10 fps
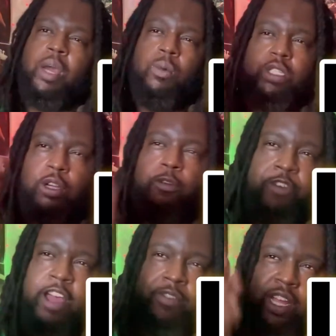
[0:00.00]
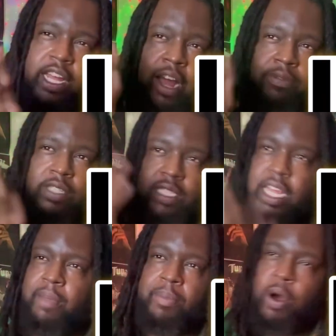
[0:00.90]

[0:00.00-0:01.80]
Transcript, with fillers: And what's your favorite hit off the tape, bro?